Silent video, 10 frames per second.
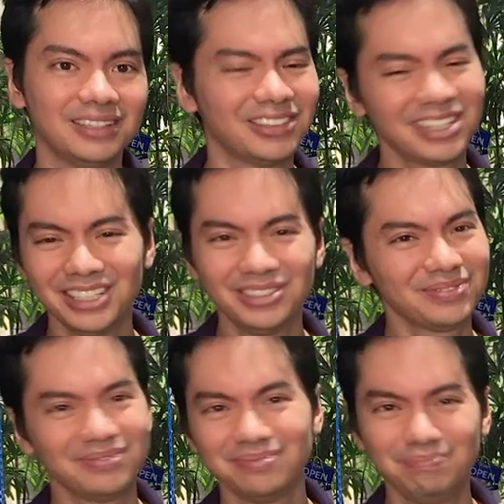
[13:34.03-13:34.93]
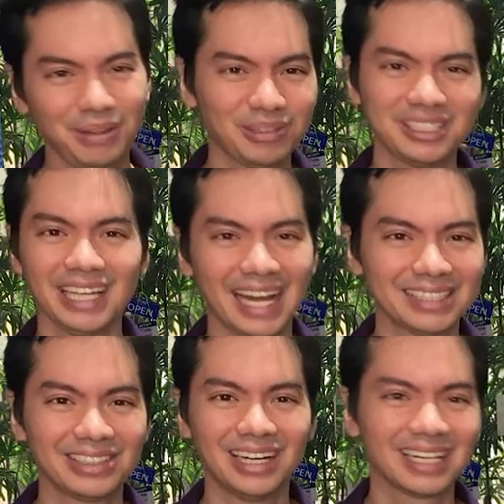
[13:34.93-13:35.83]
or you know, people say
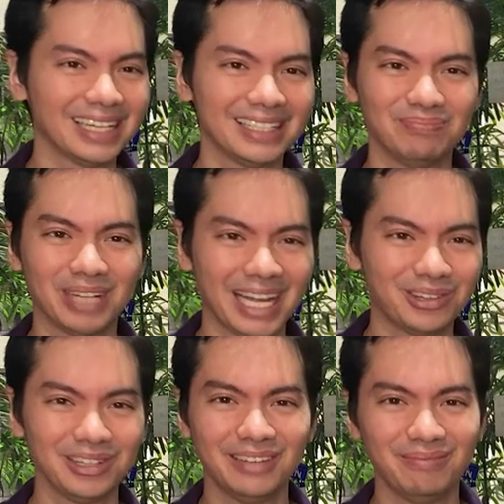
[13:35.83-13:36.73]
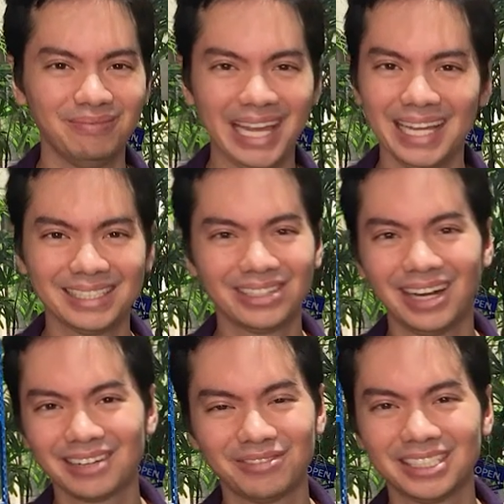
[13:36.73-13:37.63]
ASRock, but I call them
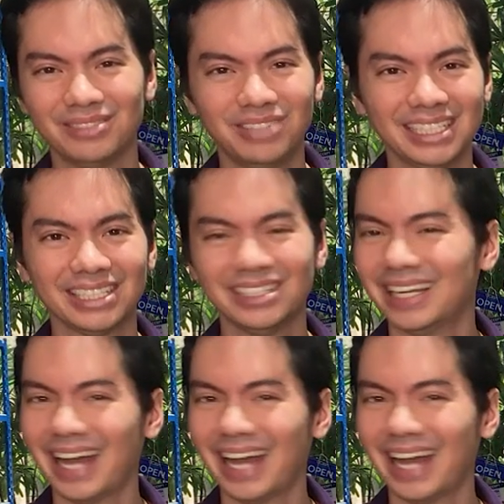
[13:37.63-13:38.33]
ASRock for some reason.